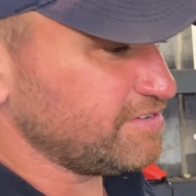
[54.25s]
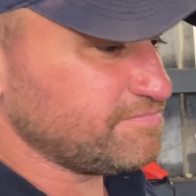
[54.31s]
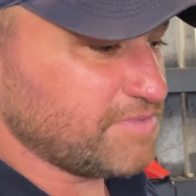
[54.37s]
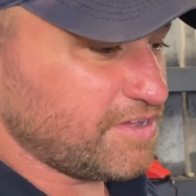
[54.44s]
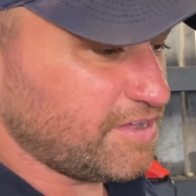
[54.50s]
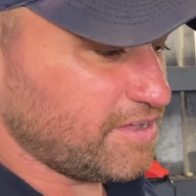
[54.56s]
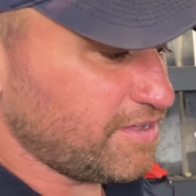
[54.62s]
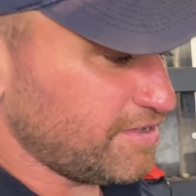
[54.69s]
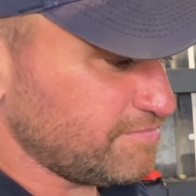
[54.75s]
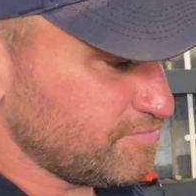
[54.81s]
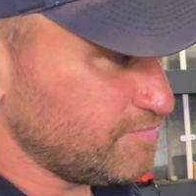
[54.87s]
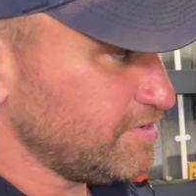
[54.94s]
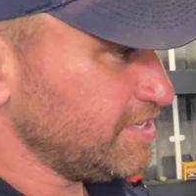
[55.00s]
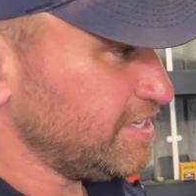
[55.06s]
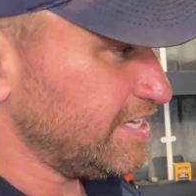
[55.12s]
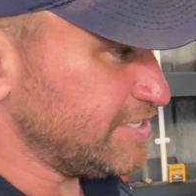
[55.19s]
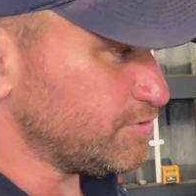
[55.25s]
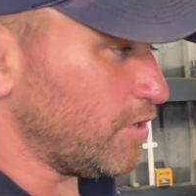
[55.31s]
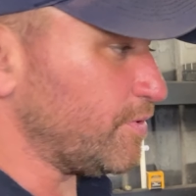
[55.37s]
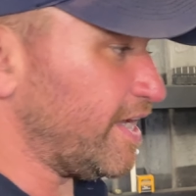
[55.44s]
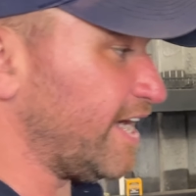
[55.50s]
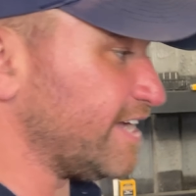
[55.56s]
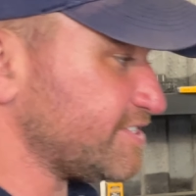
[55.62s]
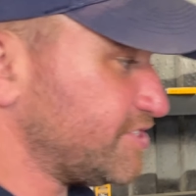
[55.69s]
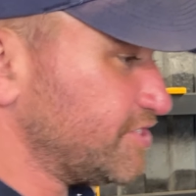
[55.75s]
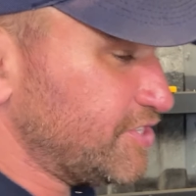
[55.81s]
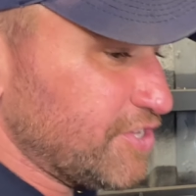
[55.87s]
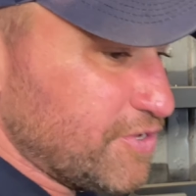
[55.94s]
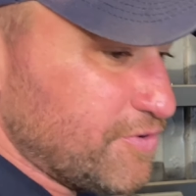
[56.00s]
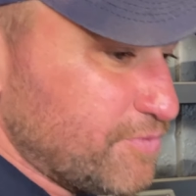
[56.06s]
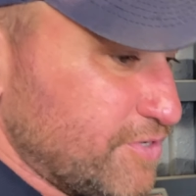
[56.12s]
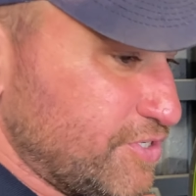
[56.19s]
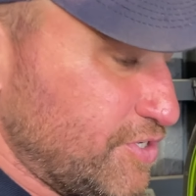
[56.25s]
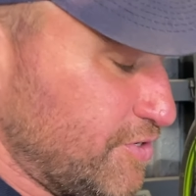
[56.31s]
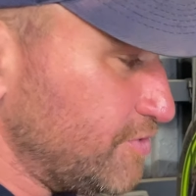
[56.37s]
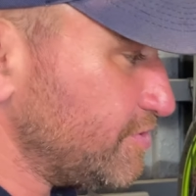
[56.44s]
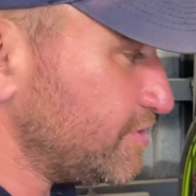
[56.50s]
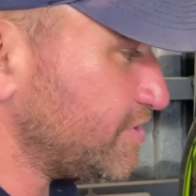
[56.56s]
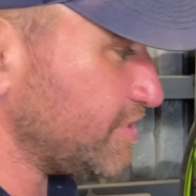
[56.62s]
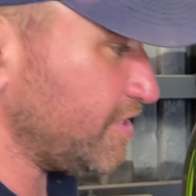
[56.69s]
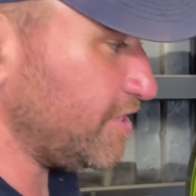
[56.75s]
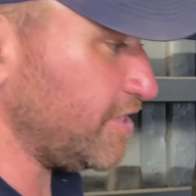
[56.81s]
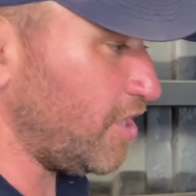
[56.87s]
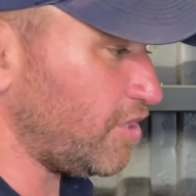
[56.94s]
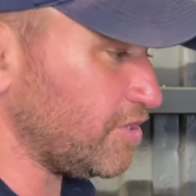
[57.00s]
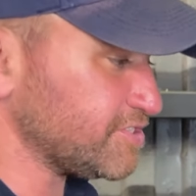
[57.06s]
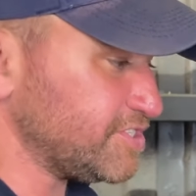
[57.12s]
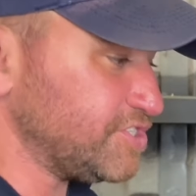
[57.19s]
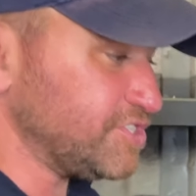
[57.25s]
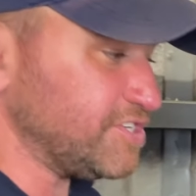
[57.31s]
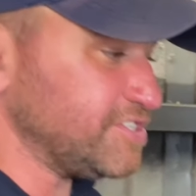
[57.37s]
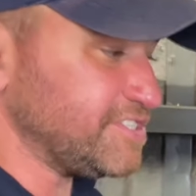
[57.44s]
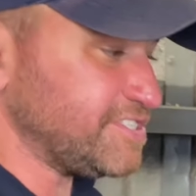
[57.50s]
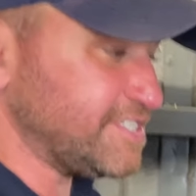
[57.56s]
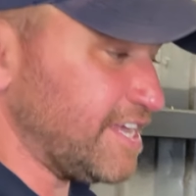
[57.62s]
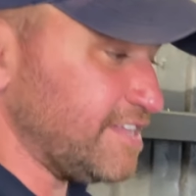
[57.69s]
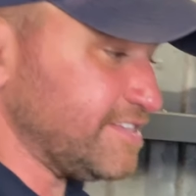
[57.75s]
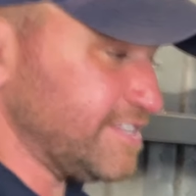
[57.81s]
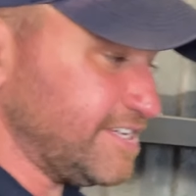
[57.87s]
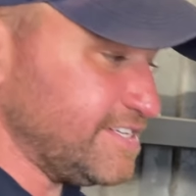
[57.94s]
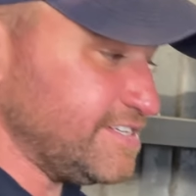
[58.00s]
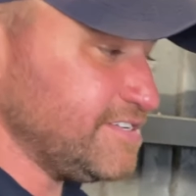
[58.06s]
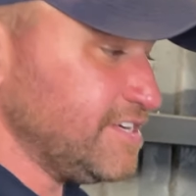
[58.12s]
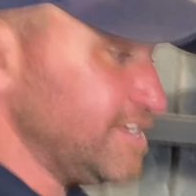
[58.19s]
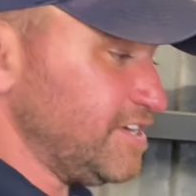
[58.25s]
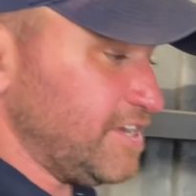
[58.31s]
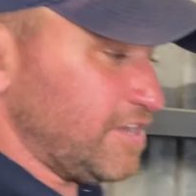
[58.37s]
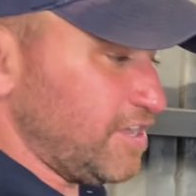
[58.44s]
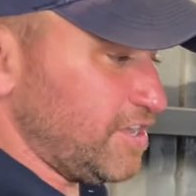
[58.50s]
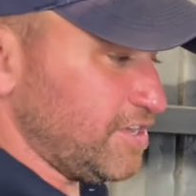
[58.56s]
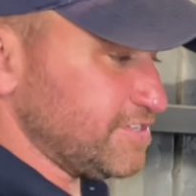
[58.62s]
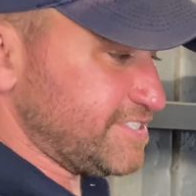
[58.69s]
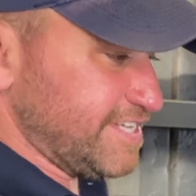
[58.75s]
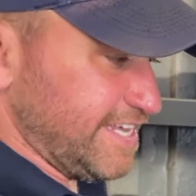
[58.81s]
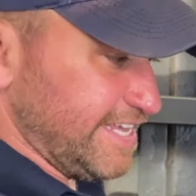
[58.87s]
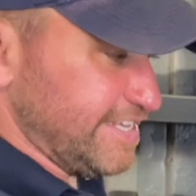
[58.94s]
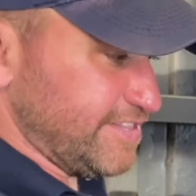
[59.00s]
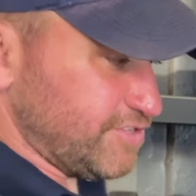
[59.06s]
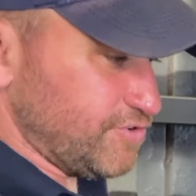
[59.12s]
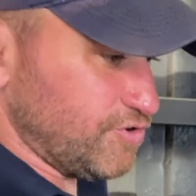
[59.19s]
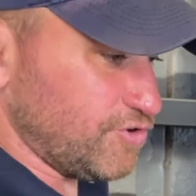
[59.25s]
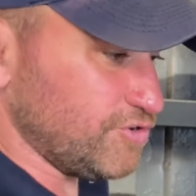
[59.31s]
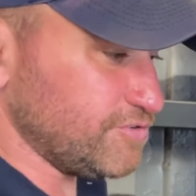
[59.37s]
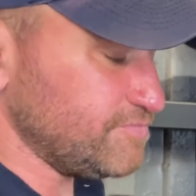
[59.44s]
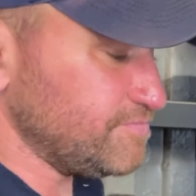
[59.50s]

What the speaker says: Because what we had to do was use oxygen and acetylene to heat the nut.